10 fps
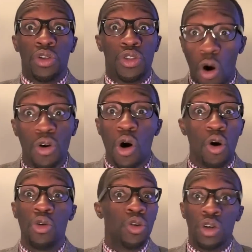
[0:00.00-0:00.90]
don't
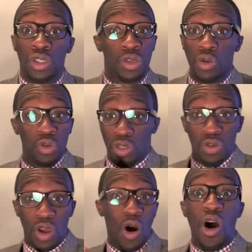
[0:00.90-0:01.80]
go to
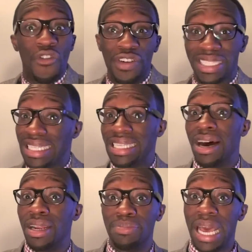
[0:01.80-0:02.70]
the office and
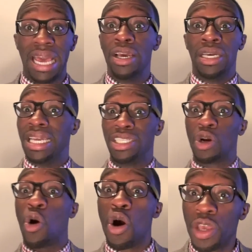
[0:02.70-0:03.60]
tell them that they
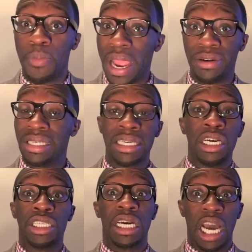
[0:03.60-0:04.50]
should call your parents
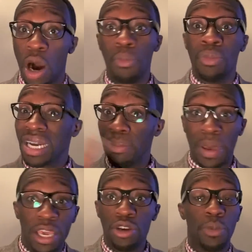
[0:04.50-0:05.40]
to come
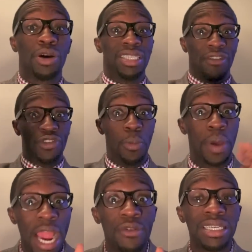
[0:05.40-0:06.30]
pick you up. Because if your
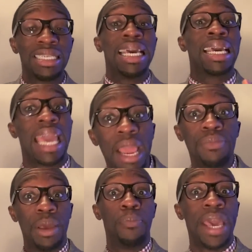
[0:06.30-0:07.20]
parents
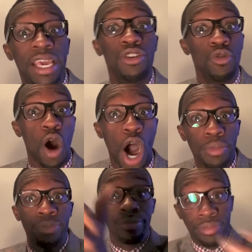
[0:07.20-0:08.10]
came to pick you
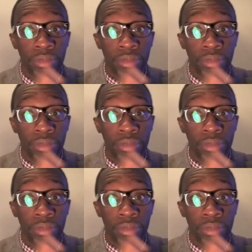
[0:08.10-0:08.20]
up,